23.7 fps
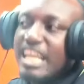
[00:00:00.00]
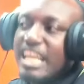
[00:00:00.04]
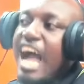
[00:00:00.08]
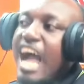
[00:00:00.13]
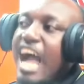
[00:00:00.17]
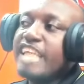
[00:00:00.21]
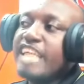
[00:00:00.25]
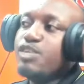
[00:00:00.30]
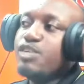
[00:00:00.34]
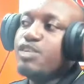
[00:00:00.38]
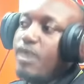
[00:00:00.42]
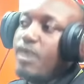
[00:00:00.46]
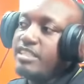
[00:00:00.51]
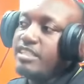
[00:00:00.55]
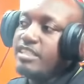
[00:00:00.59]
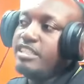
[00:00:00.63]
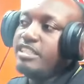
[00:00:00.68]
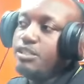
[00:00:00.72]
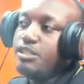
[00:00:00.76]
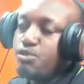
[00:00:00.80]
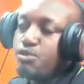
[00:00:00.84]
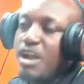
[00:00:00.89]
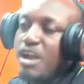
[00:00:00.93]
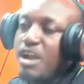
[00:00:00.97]
any one
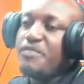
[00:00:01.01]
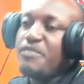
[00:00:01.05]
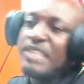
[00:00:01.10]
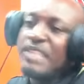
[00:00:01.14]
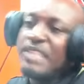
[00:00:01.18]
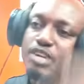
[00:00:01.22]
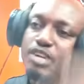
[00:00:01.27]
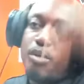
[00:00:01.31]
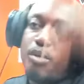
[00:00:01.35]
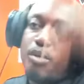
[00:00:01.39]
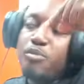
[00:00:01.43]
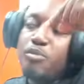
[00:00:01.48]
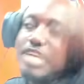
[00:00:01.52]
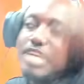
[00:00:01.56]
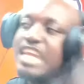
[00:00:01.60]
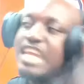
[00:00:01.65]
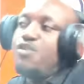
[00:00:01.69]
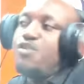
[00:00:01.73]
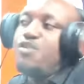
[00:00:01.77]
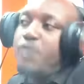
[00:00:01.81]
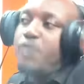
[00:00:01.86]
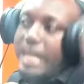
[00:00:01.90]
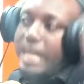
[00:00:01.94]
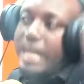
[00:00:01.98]
city craft in a no moye ne
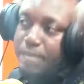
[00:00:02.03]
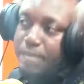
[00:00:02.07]
work